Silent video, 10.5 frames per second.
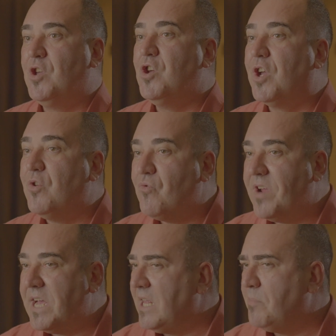You can
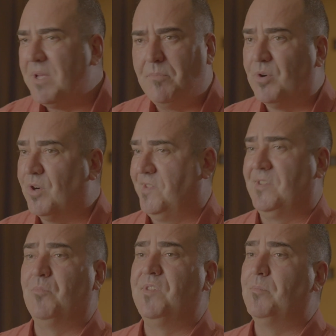rarely pinpoint
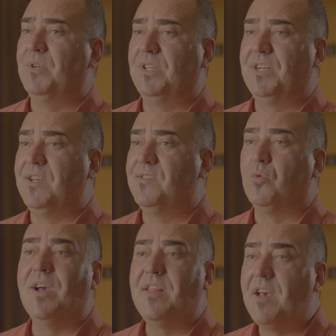someone's abilities
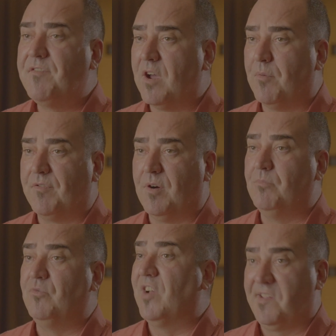or where they've come
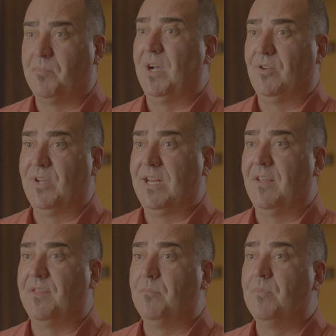from just by looking
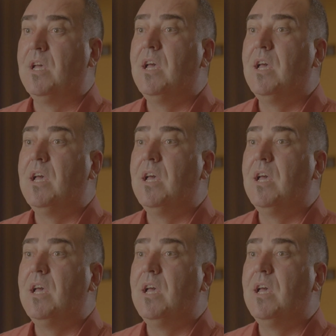at them.